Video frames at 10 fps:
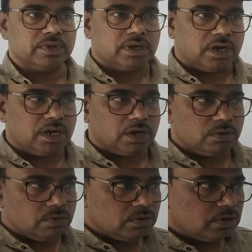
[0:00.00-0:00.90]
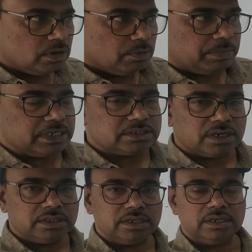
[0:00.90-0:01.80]
And now, based
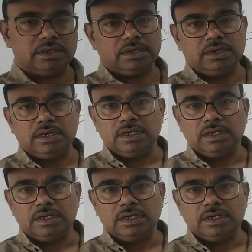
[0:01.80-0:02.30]
on the